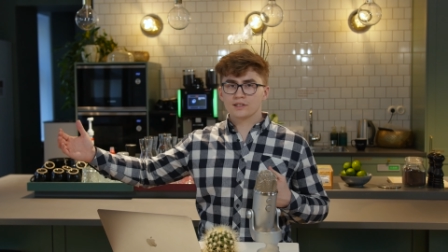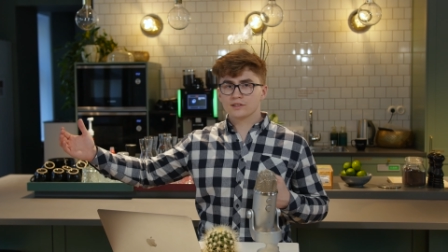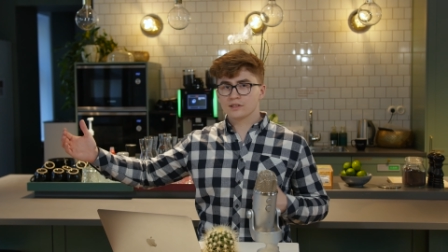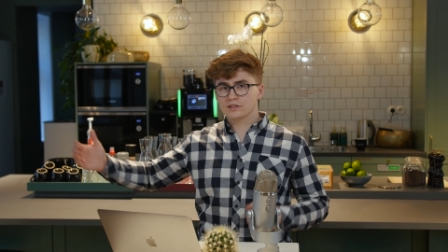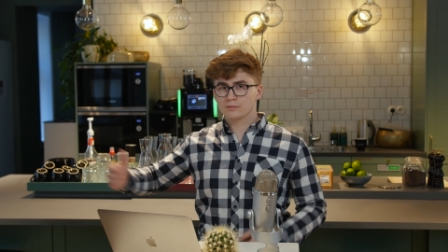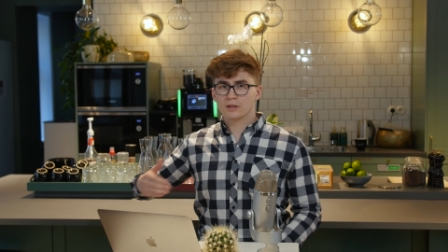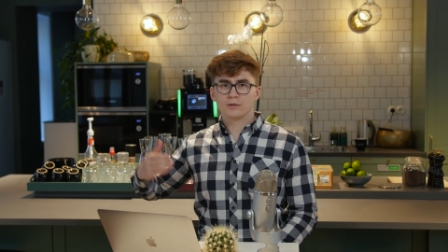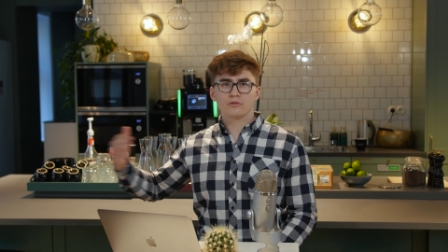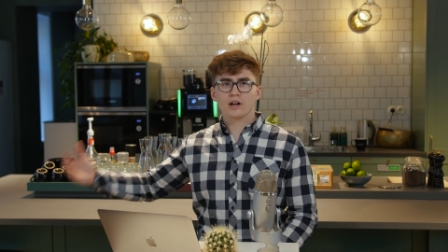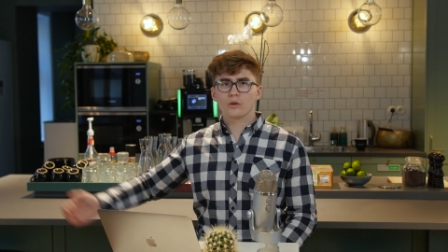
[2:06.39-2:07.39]
distance and
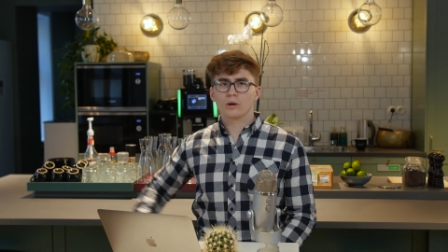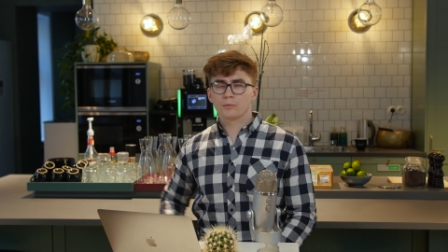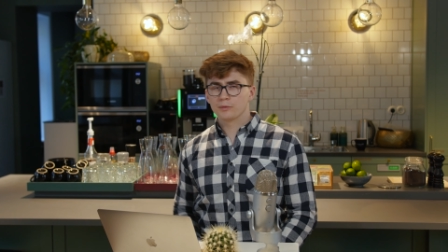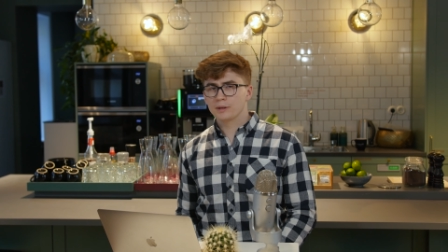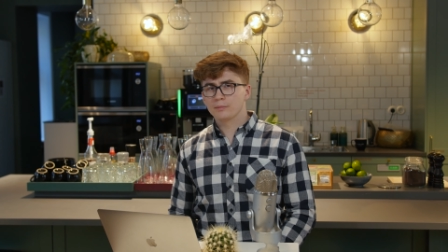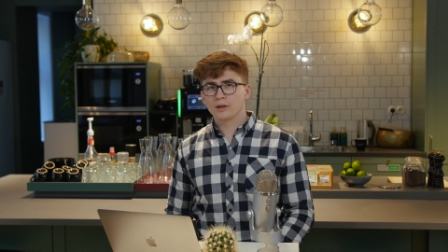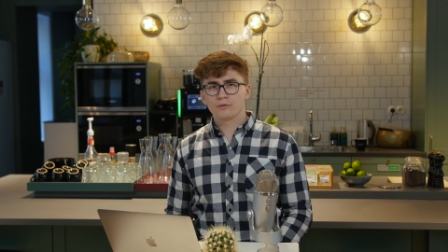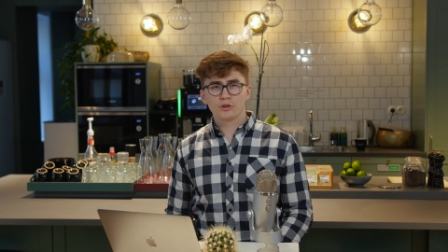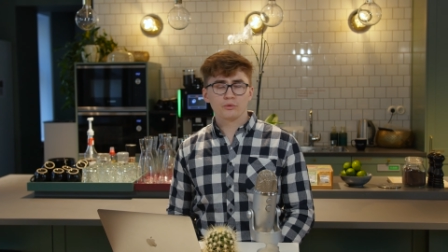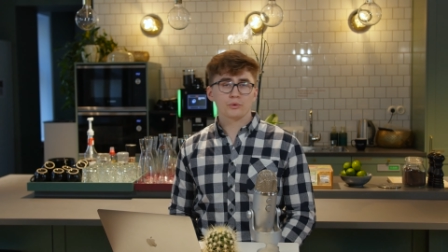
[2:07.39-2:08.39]
maybe follow up with people
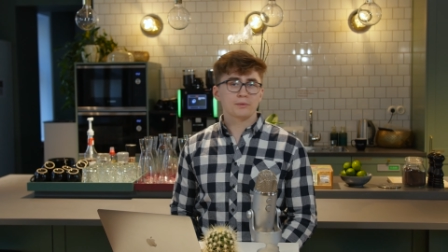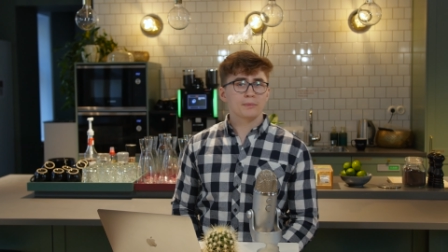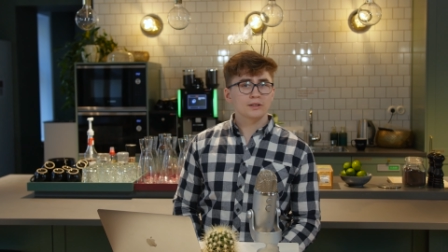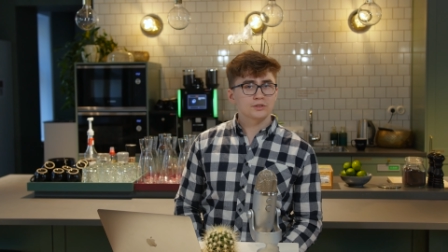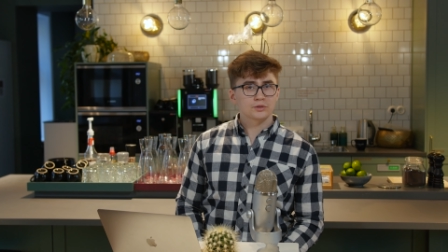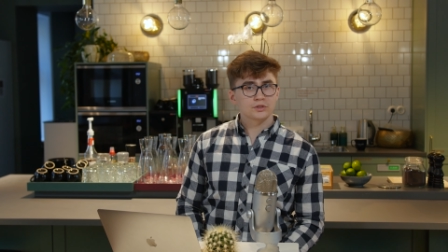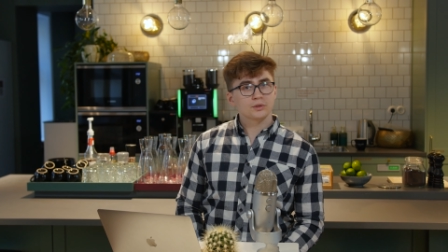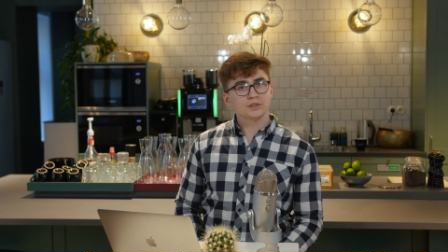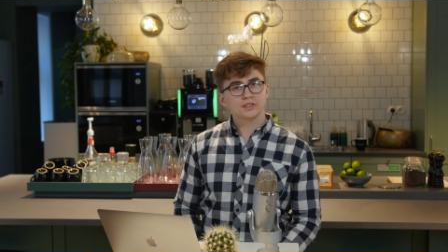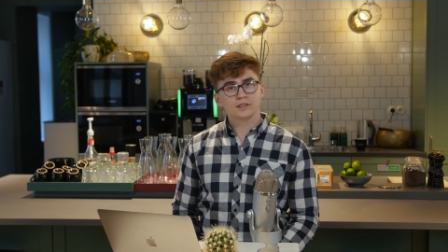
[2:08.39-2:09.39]
every three months or
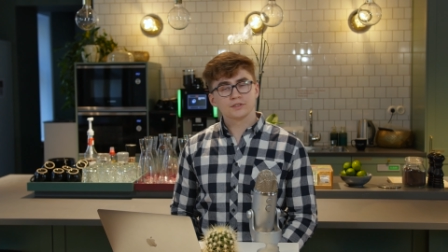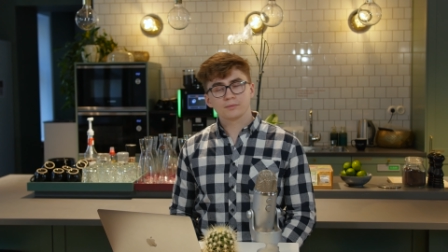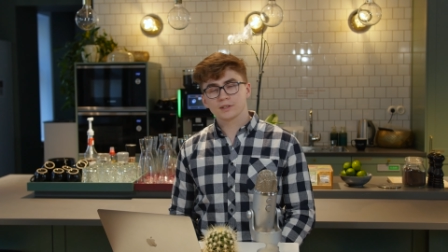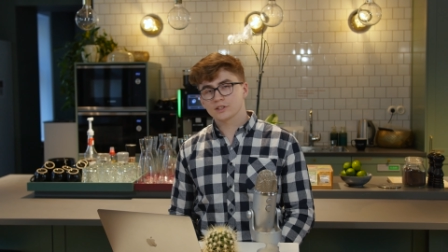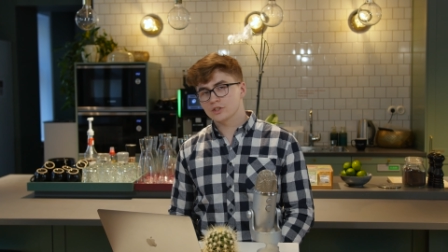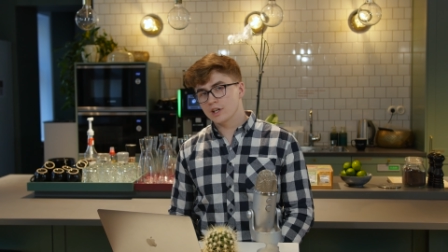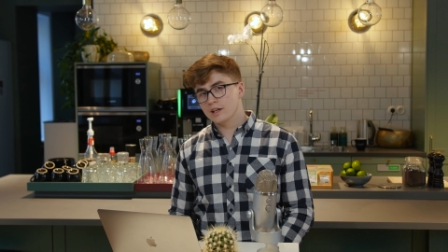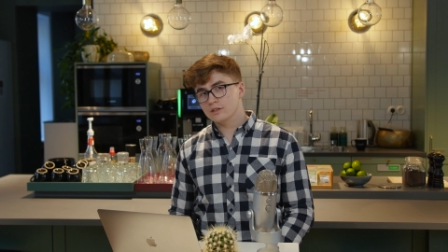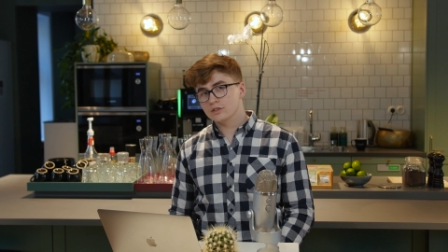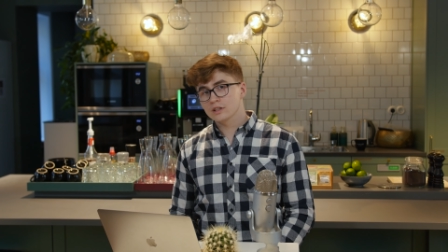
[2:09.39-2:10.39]
so to see if something's
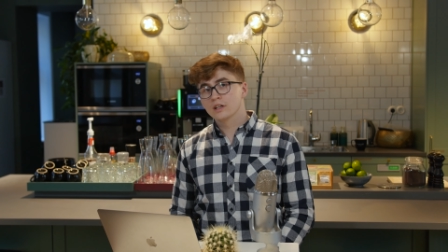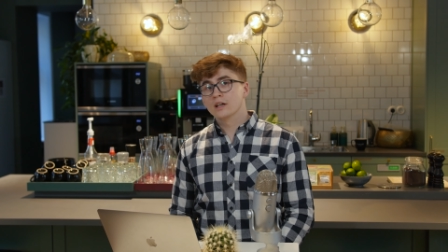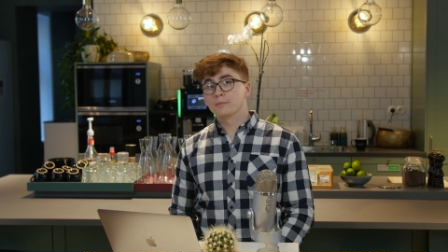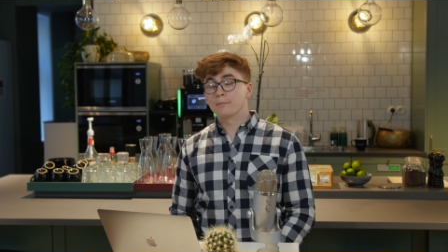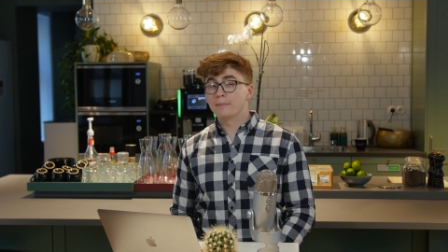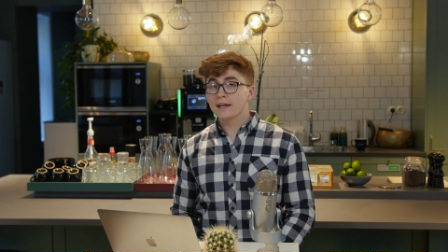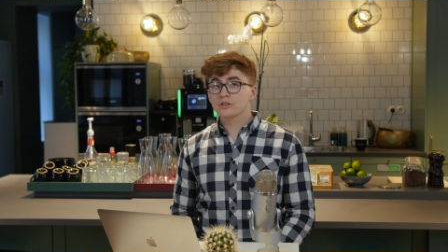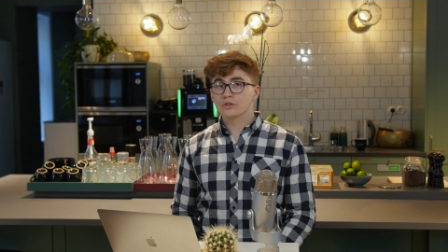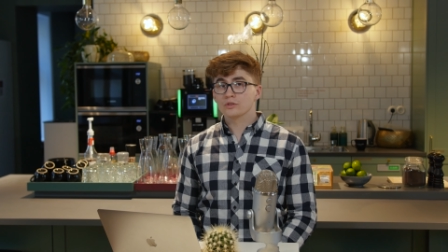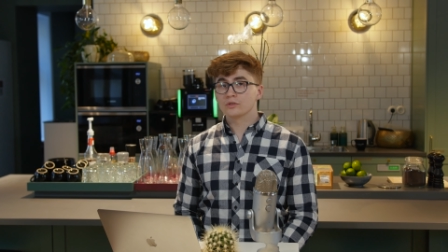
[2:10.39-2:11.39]
changed, but make
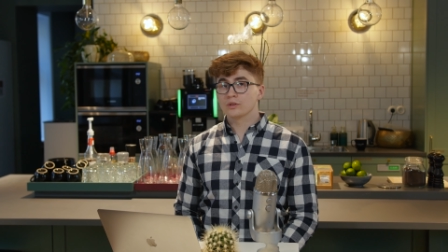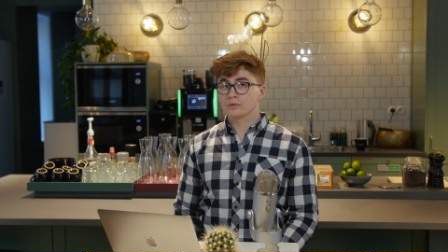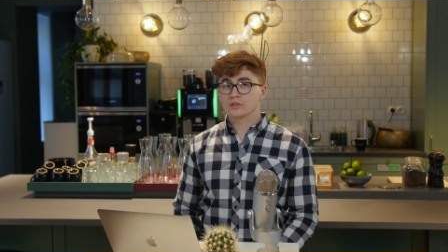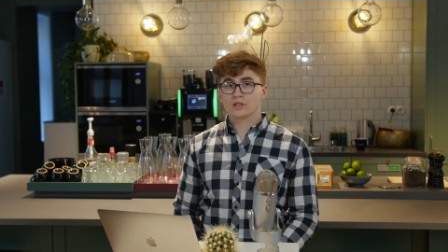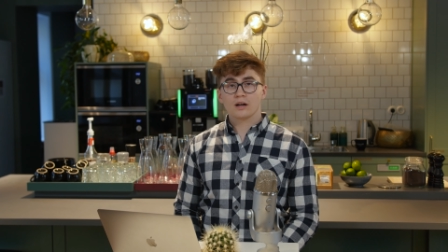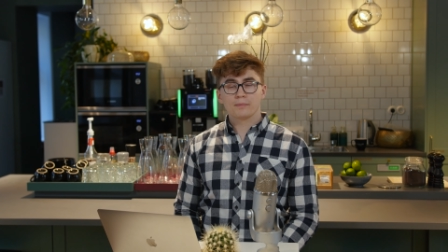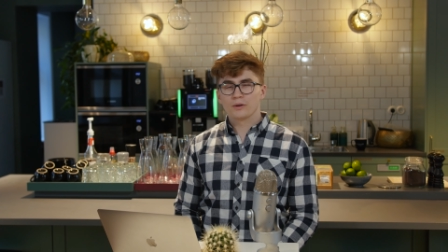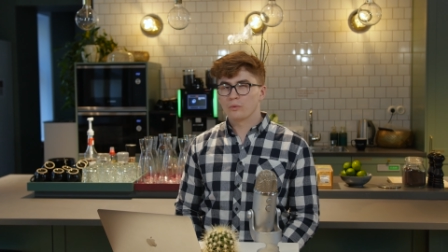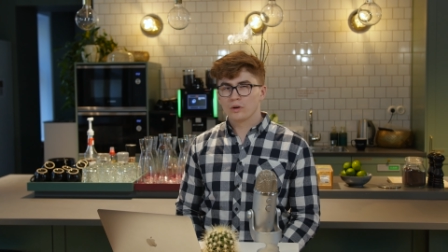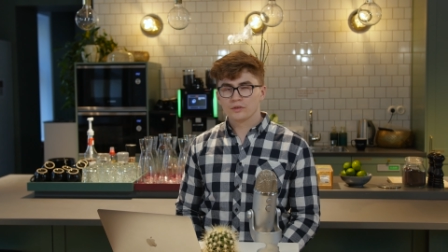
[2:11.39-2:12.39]
sure you don't stop
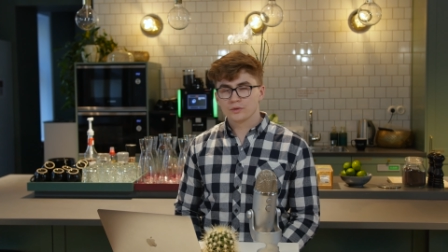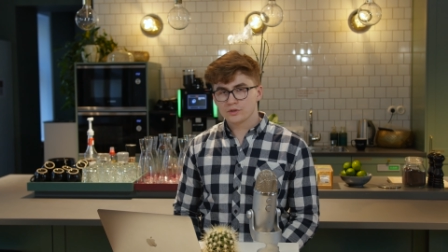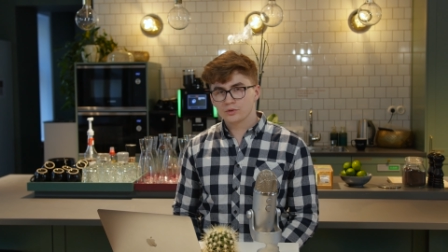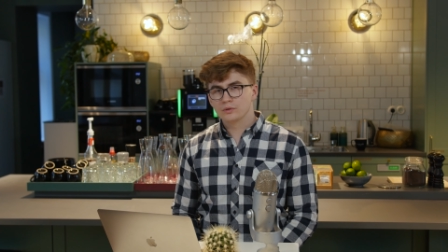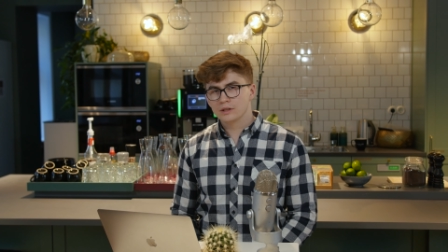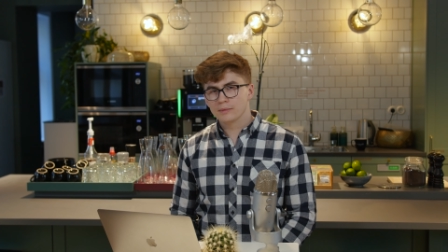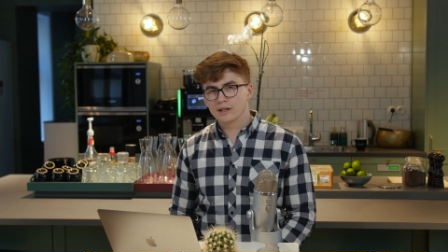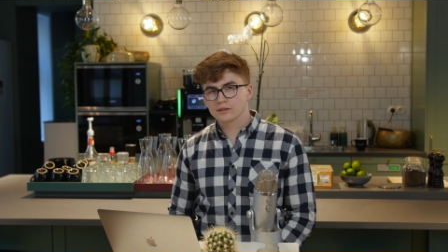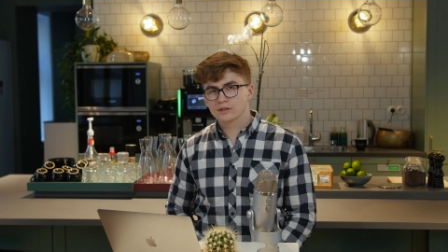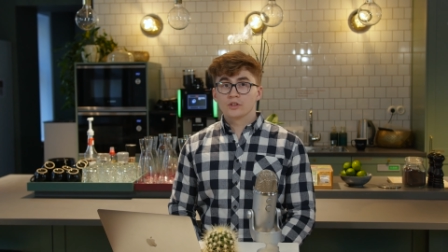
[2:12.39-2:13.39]
at one or two
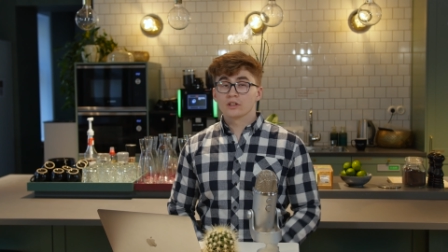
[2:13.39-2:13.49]
emails.